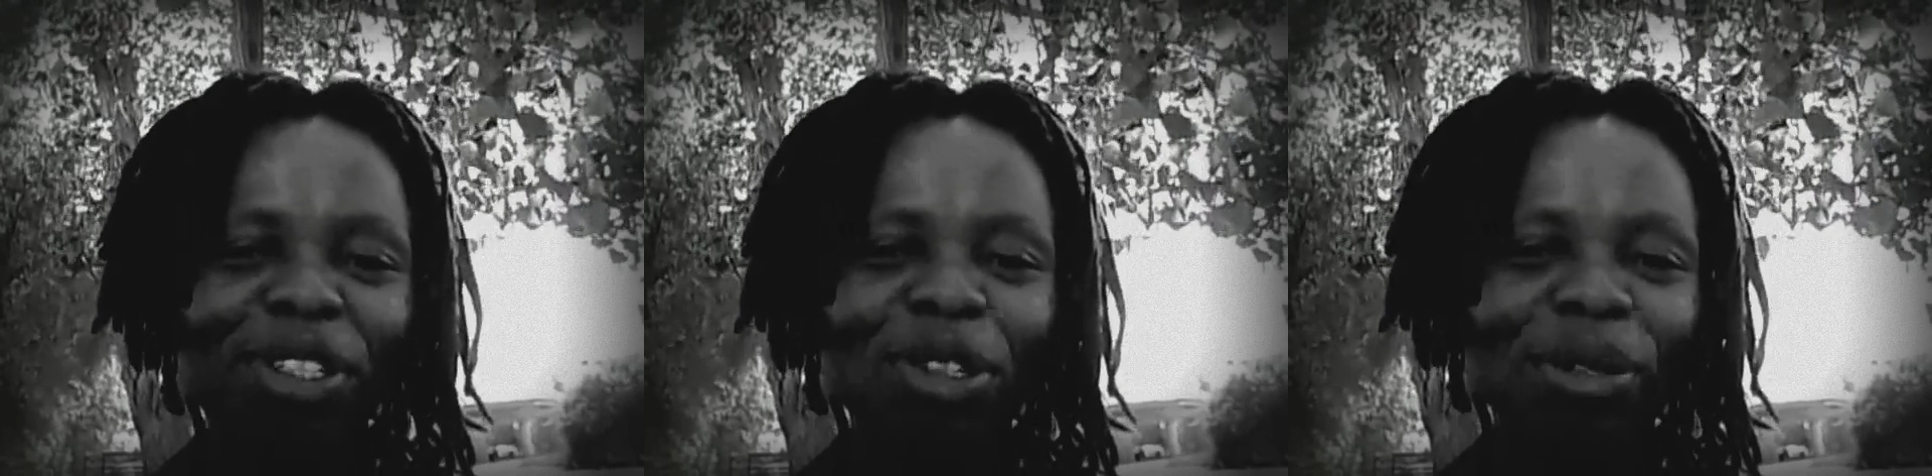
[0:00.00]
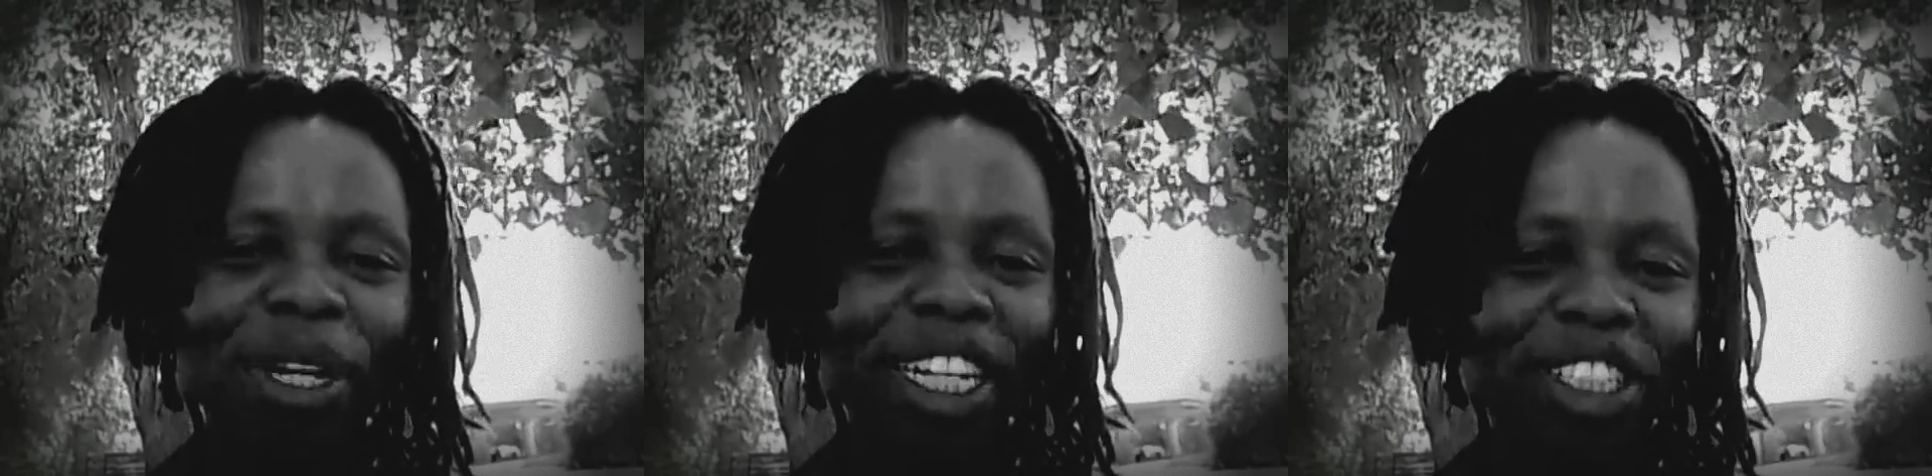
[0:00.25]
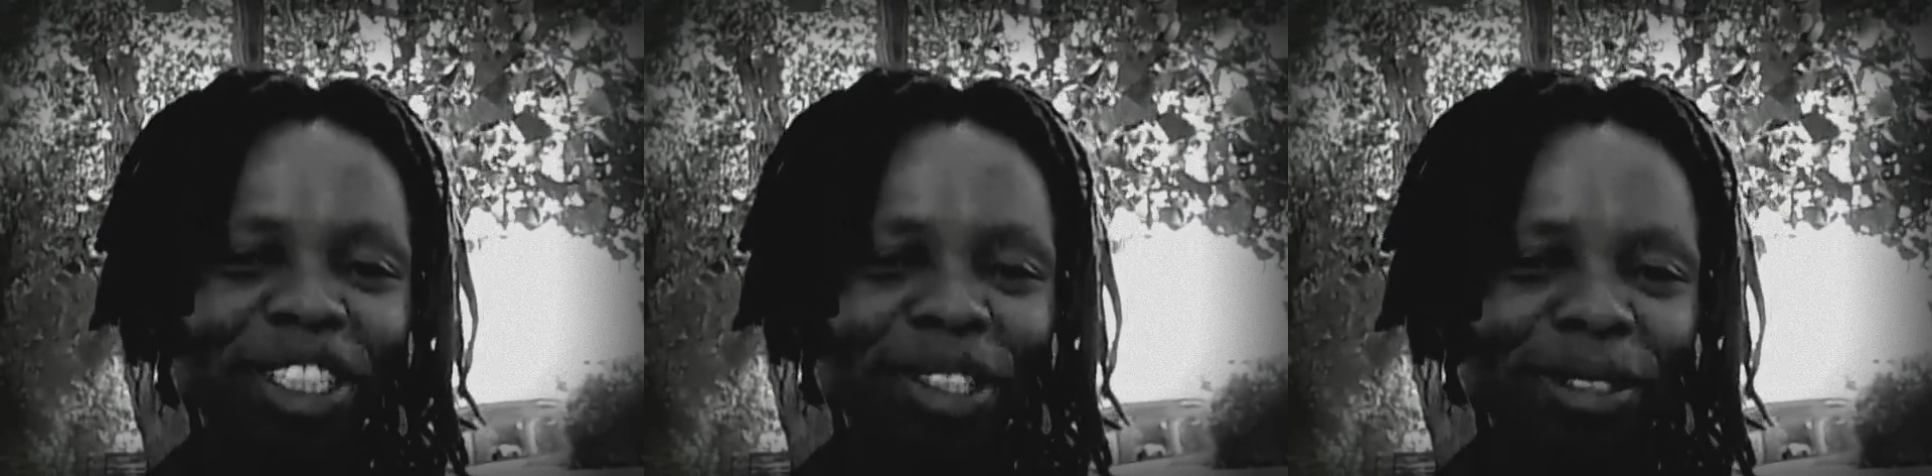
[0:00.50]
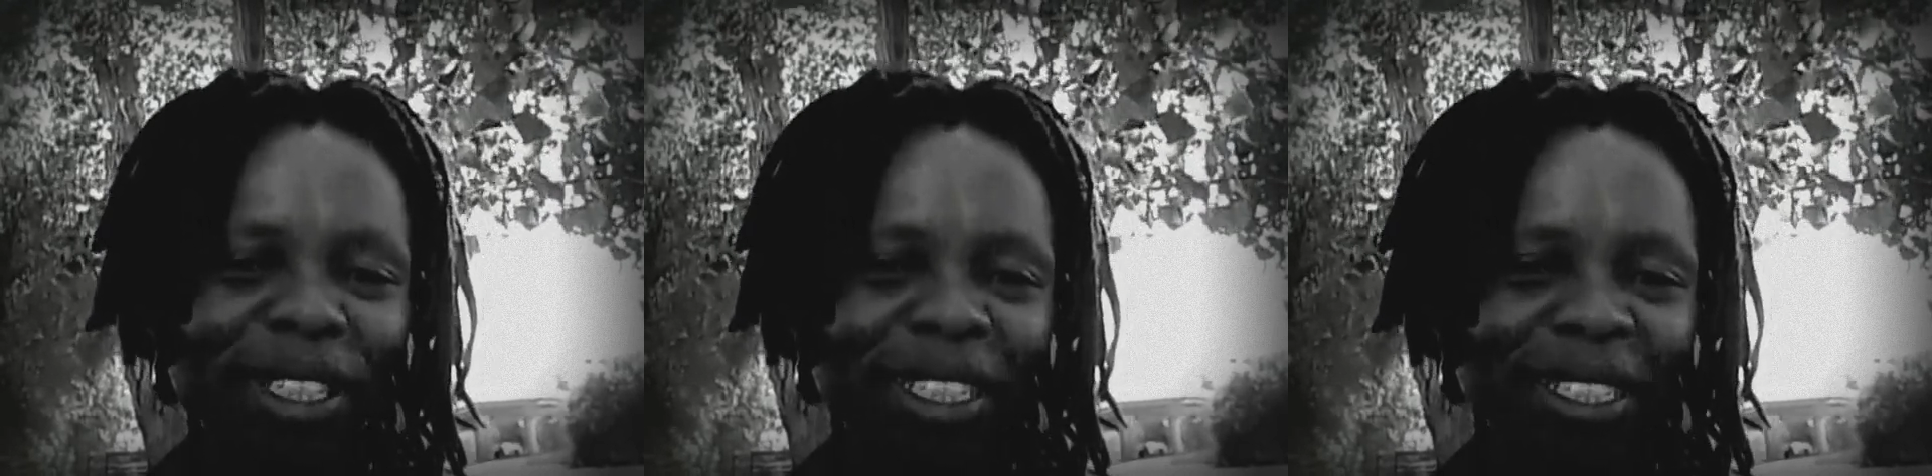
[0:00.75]
to write
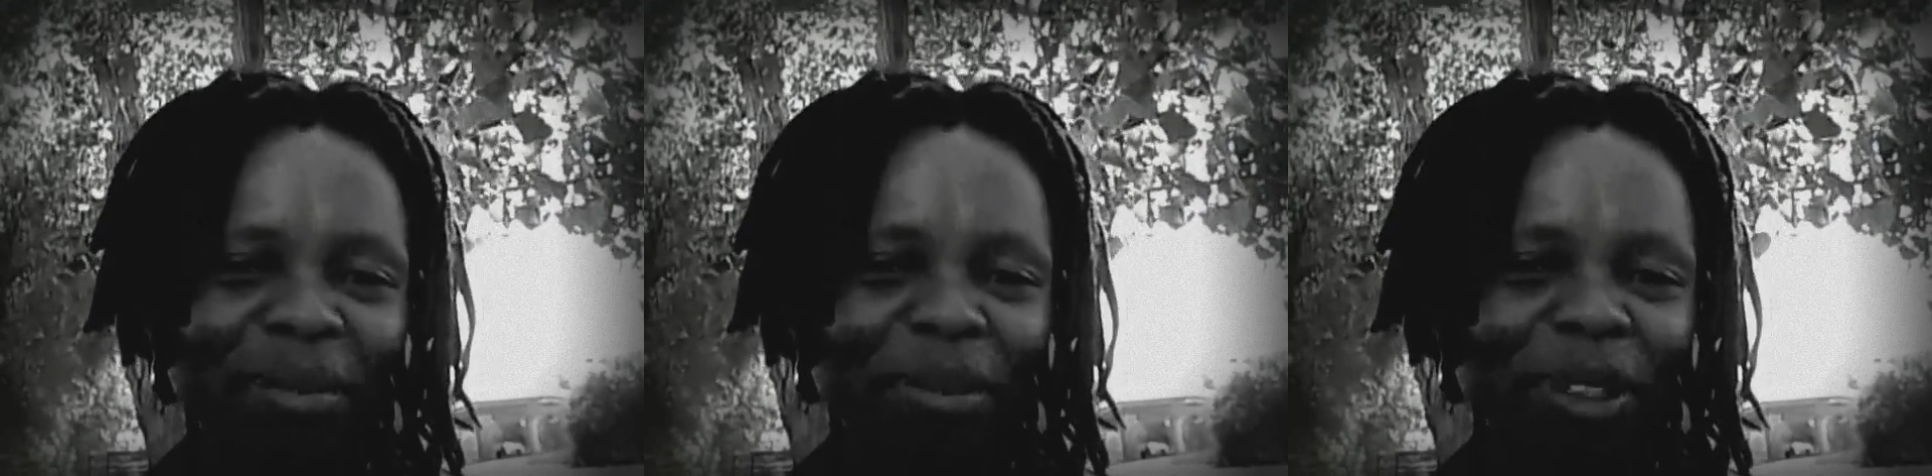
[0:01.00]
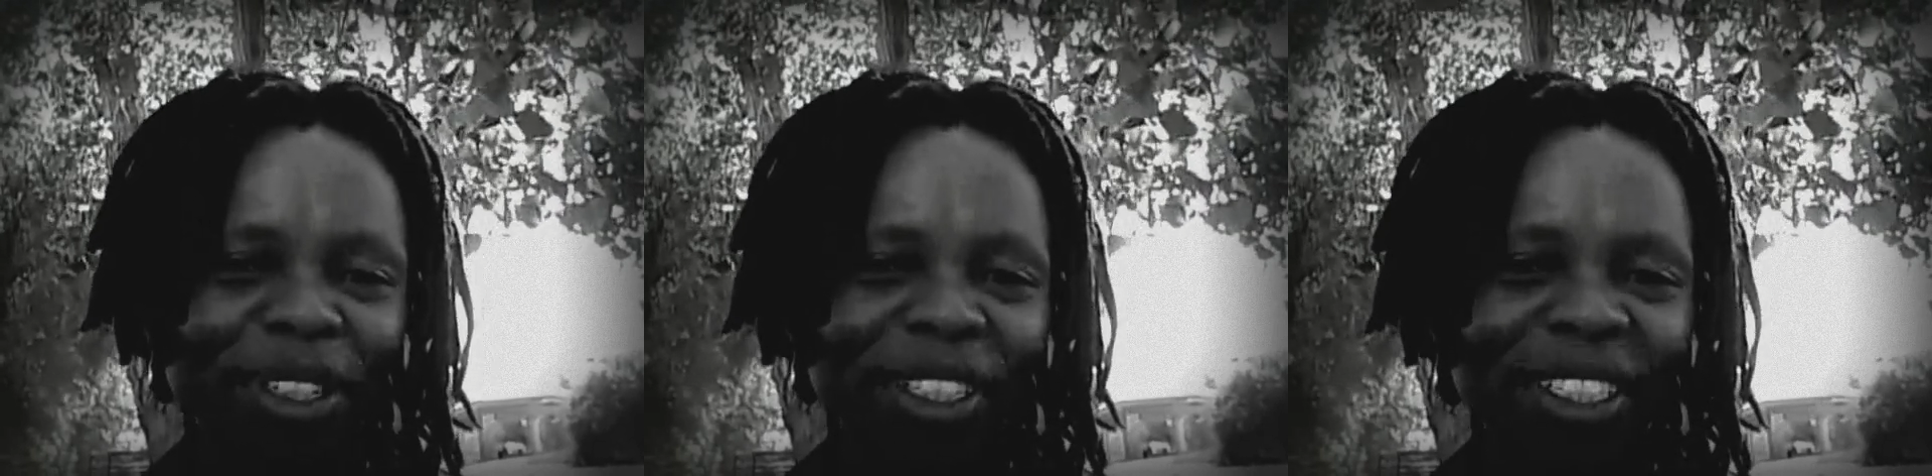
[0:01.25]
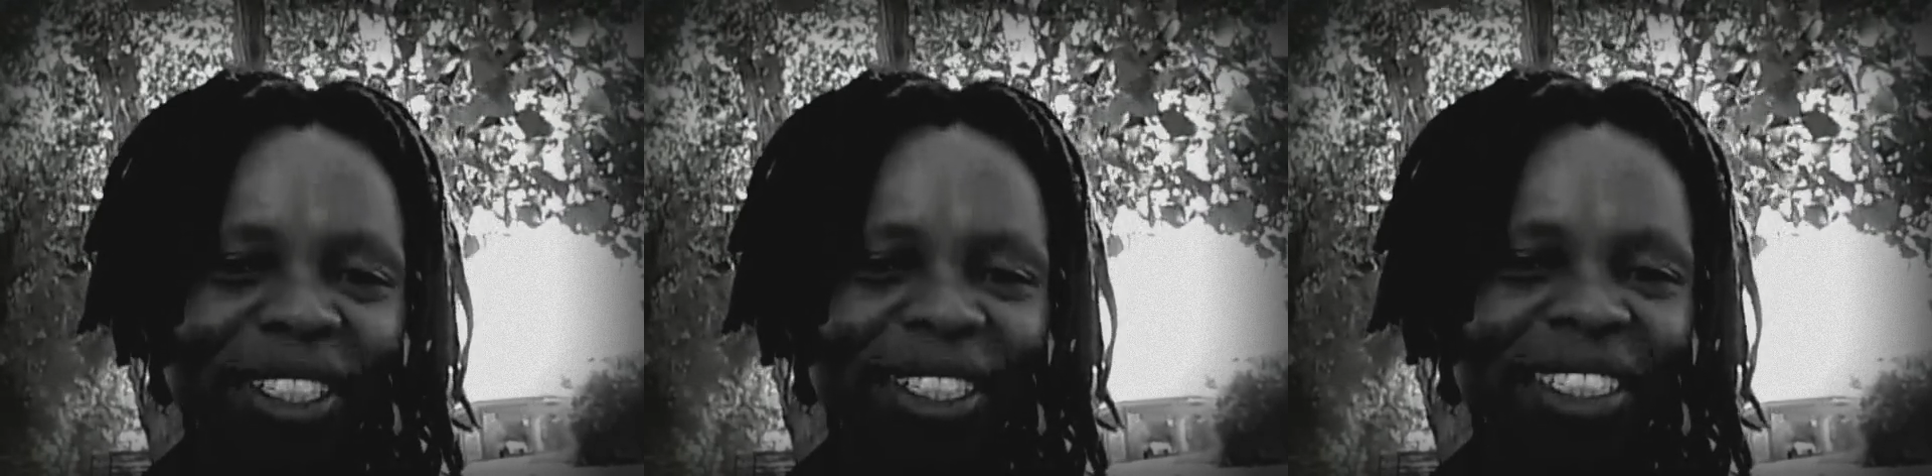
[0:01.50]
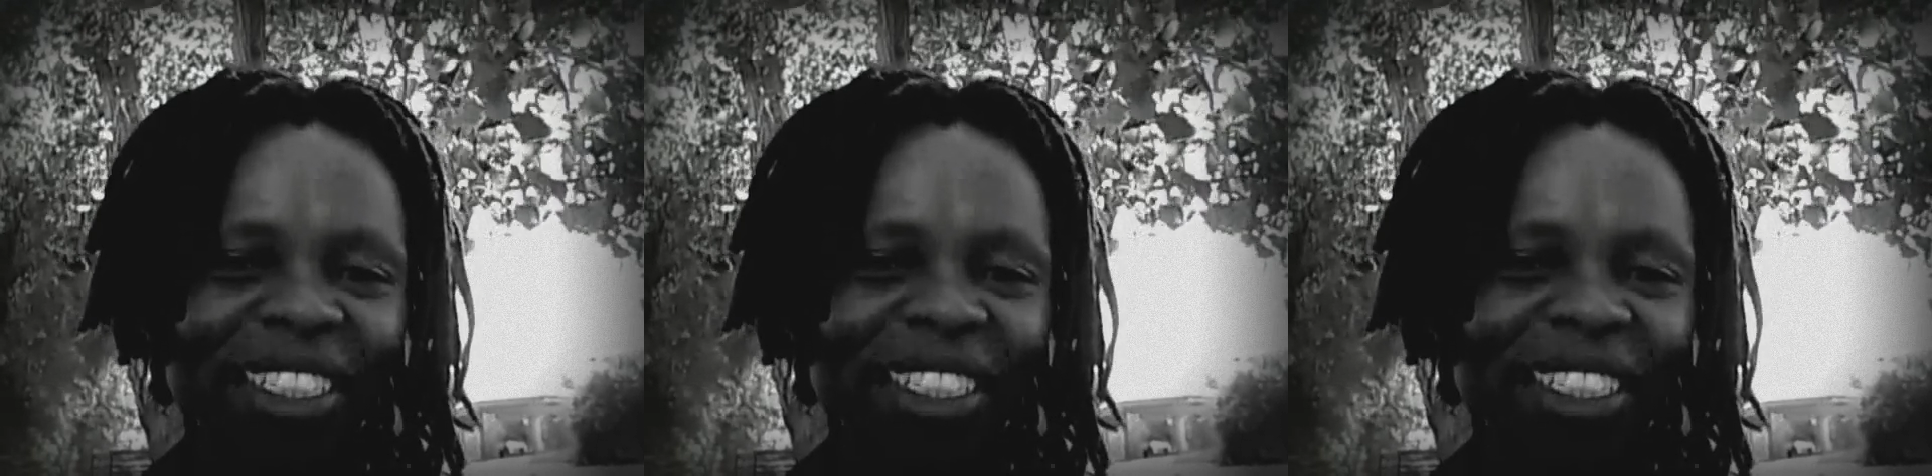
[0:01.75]
children's books?